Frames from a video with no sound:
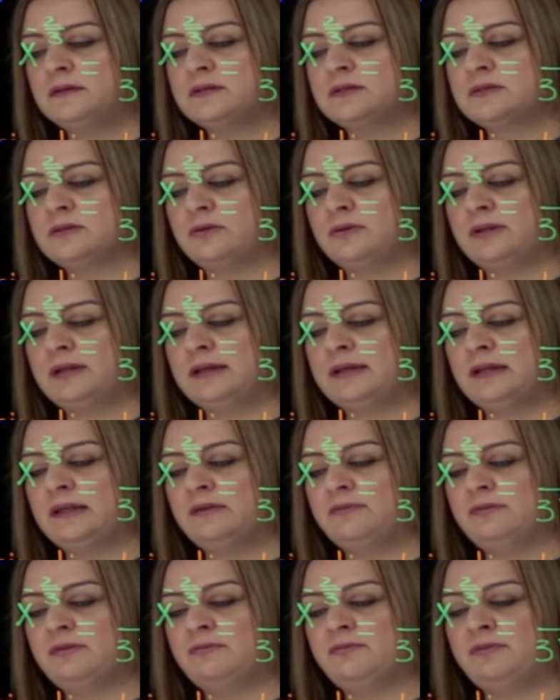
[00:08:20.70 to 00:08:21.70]
So
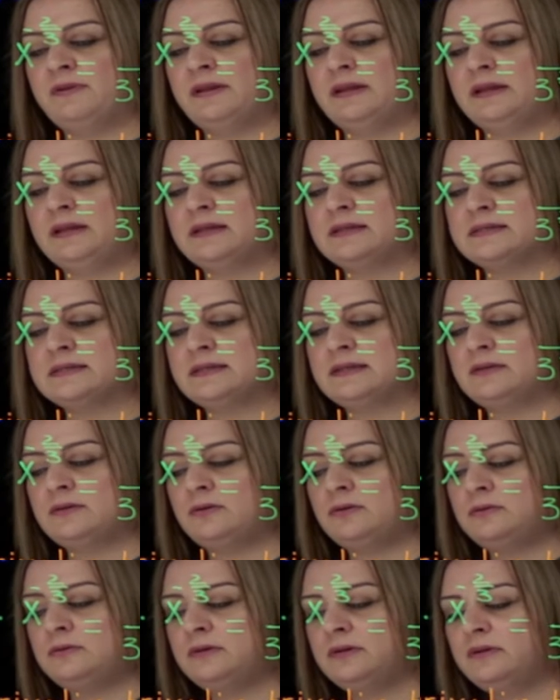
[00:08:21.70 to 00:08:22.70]
negative infinity
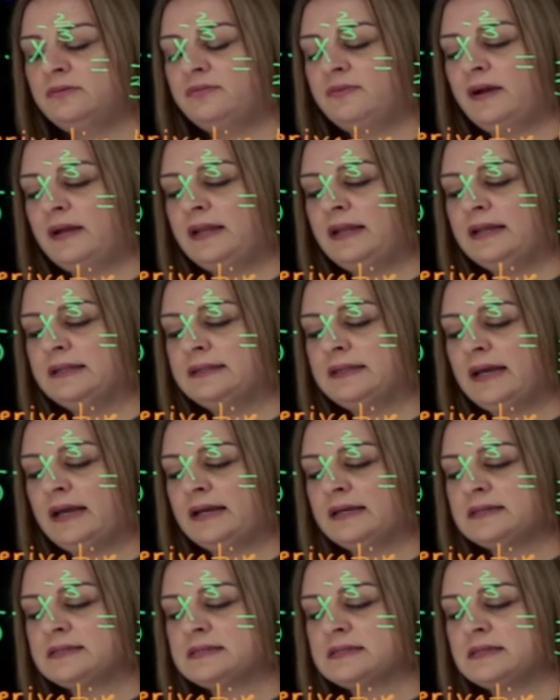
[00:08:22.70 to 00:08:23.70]
0, if I let
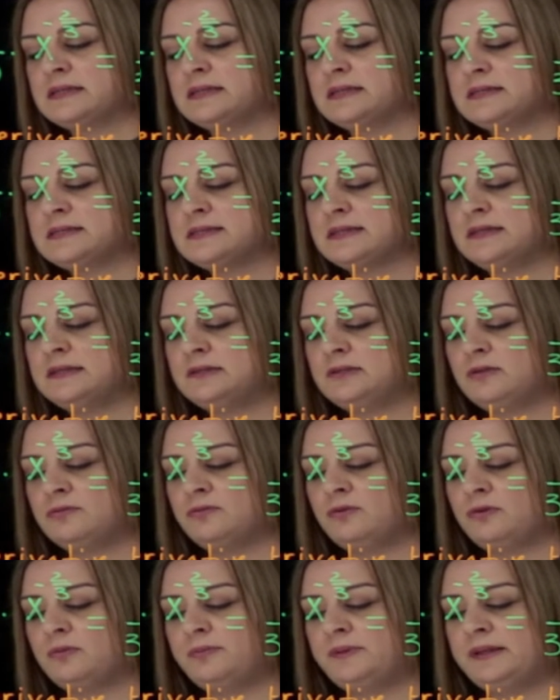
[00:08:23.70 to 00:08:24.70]
x in this
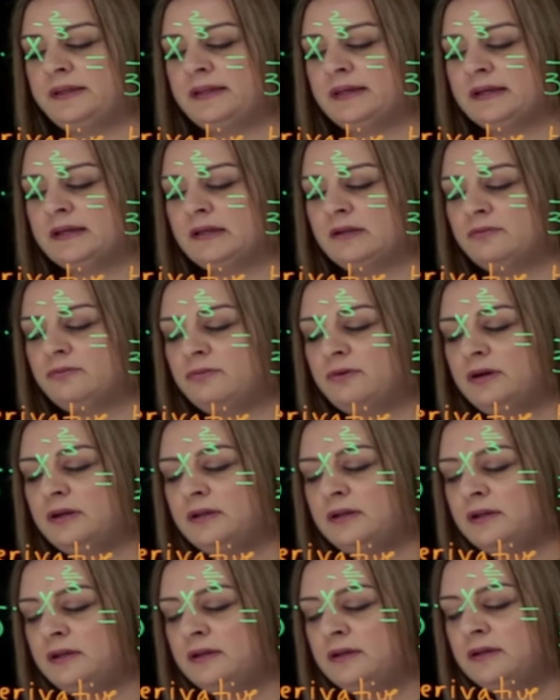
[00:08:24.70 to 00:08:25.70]
interval be negative 1,
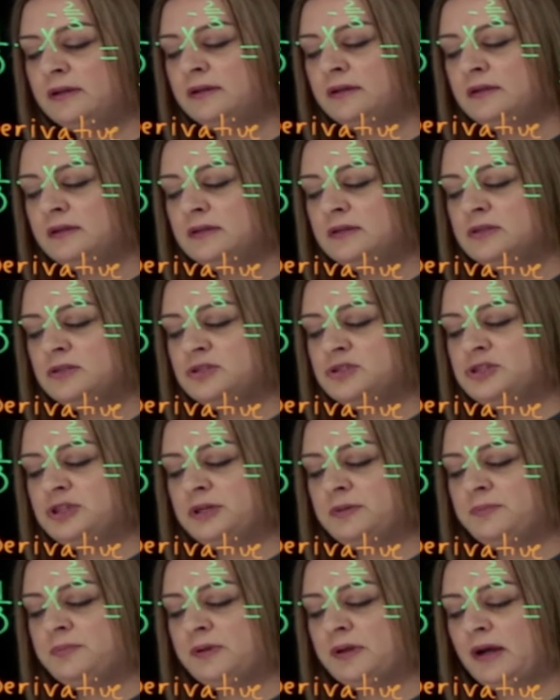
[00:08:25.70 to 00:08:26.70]

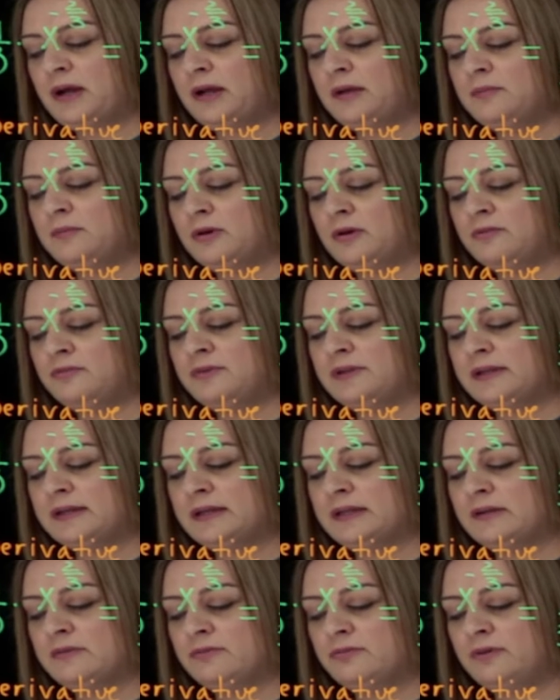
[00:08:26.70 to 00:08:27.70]
g prime of
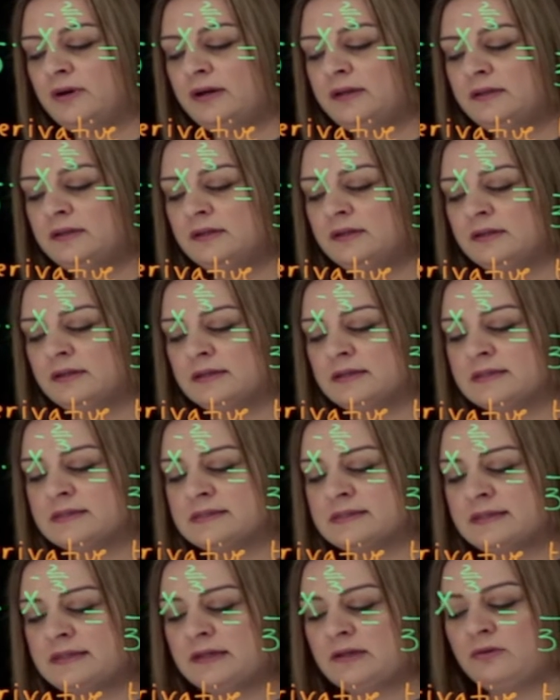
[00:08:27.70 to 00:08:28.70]
negative 1
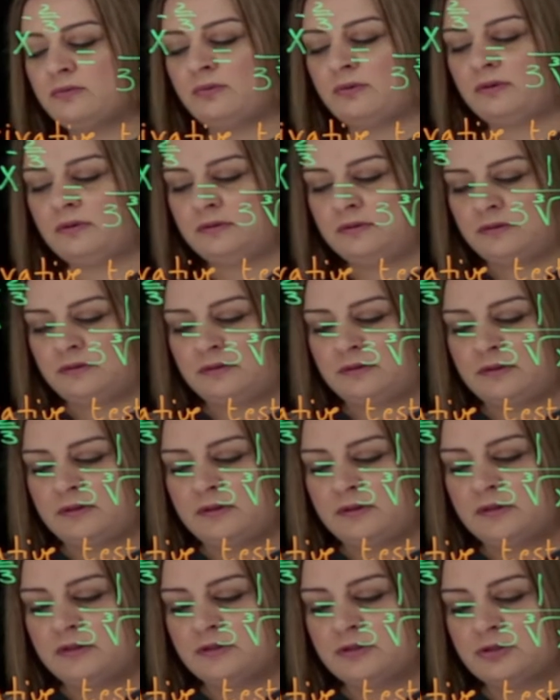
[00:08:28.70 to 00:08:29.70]
is equal
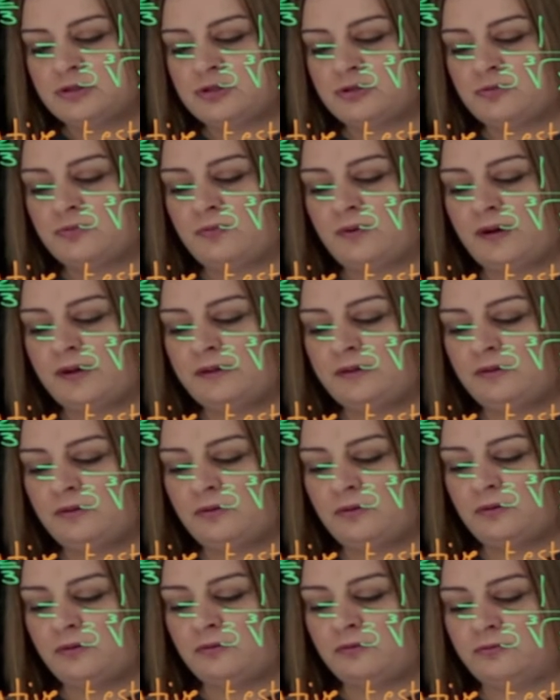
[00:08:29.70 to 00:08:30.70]
to 1
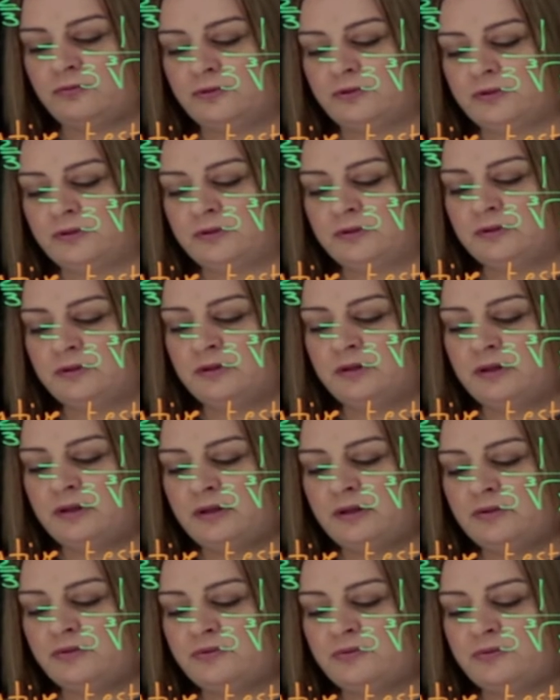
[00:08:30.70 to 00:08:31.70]
over
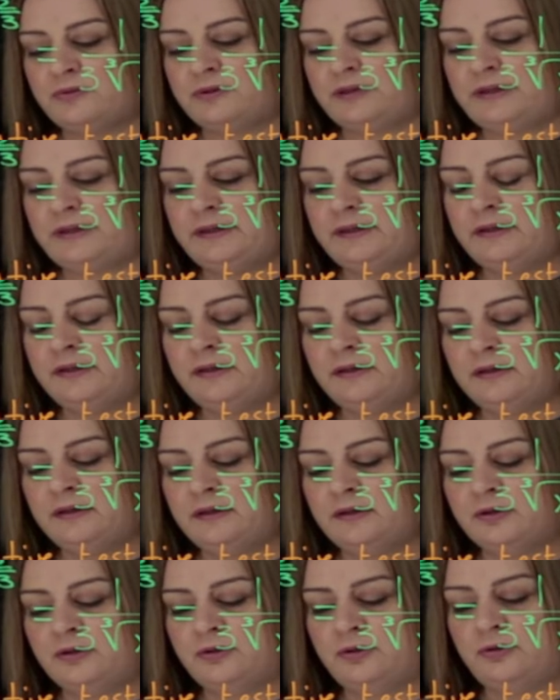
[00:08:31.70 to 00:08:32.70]
3
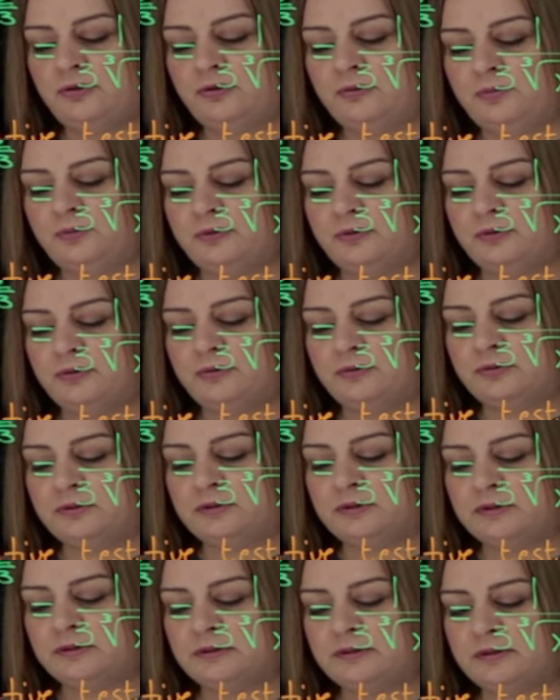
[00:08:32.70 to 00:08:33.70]
cube
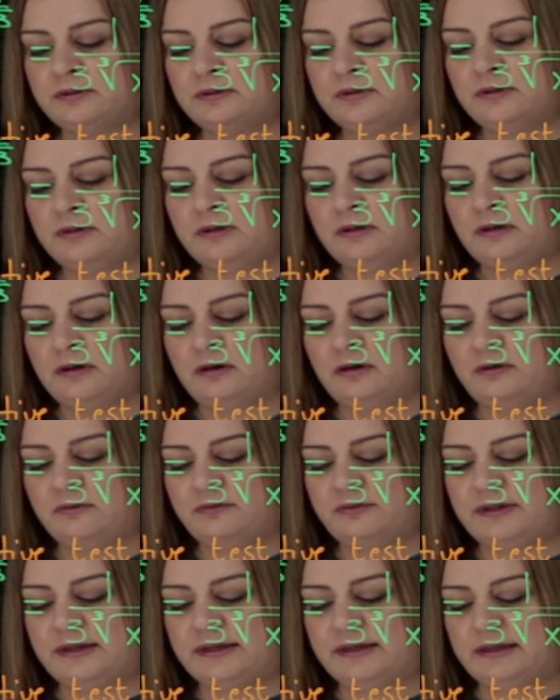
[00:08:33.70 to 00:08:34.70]
root
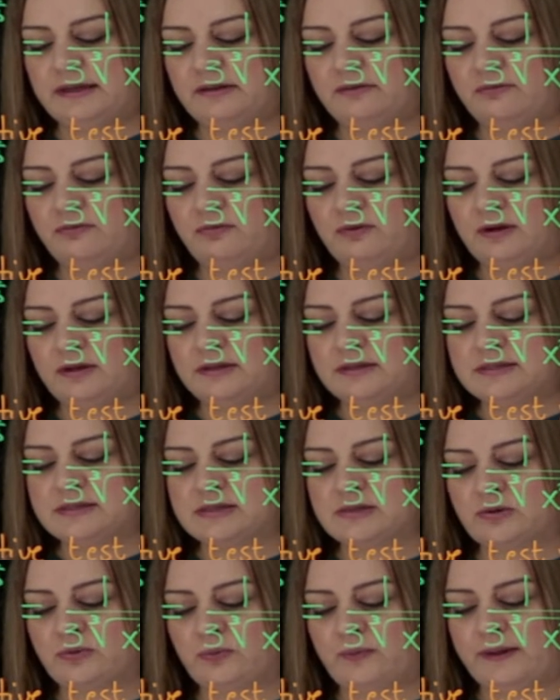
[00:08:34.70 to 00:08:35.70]
of negative 1
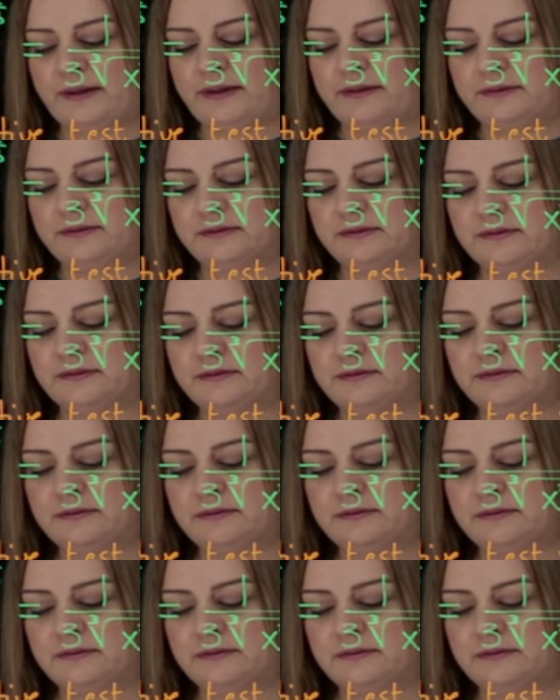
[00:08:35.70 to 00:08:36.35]
squared.